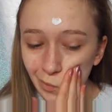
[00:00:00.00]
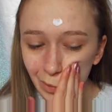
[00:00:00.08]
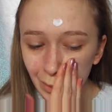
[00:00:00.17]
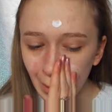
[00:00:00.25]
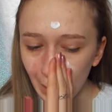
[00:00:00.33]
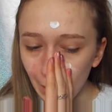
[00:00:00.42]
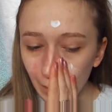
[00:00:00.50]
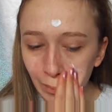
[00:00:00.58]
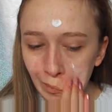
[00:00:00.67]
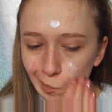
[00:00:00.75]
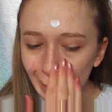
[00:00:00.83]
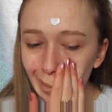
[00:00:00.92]
So
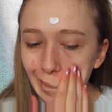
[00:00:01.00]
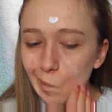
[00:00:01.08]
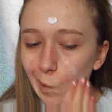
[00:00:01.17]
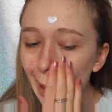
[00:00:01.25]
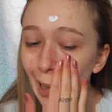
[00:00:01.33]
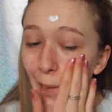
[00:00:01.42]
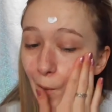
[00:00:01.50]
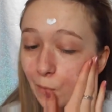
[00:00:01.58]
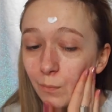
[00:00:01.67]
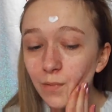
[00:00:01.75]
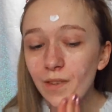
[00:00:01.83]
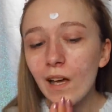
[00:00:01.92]
I
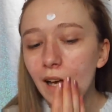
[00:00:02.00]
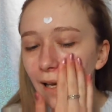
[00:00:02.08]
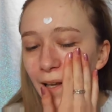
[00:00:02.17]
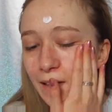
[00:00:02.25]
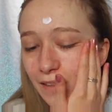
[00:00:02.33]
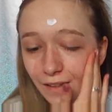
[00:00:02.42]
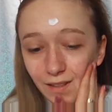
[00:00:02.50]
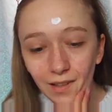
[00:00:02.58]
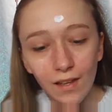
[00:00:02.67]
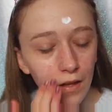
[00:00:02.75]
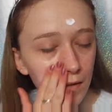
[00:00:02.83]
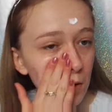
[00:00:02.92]
hope that I like
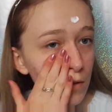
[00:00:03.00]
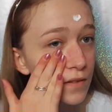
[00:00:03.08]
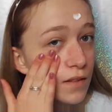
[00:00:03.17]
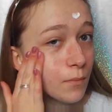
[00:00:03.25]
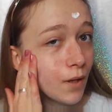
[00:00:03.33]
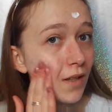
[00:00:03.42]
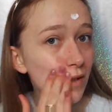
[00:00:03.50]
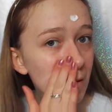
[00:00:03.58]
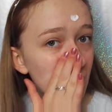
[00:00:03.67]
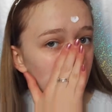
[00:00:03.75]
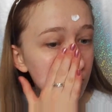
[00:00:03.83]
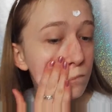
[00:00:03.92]
this just as much.
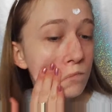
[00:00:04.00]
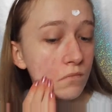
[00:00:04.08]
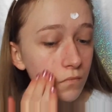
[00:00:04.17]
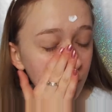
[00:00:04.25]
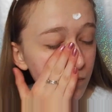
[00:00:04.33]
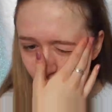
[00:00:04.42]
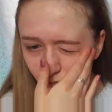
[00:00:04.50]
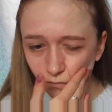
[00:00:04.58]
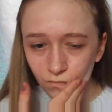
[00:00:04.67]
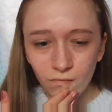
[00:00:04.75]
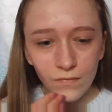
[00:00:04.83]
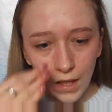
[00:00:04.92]

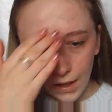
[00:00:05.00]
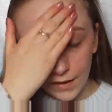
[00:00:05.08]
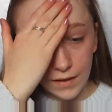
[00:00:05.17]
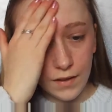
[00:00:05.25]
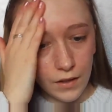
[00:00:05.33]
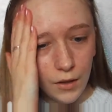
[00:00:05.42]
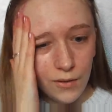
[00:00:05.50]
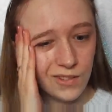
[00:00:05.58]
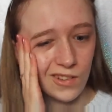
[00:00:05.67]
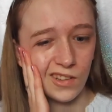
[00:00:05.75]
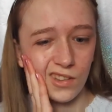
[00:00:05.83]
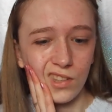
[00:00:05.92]
Yes, I know it's
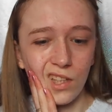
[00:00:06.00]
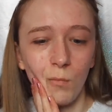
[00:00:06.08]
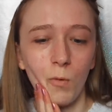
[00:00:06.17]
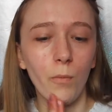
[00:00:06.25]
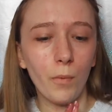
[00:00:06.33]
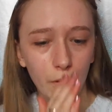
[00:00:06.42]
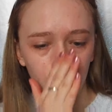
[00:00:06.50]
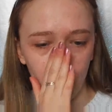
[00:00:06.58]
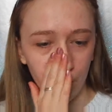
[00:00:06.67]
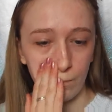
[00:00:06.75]
not summer, but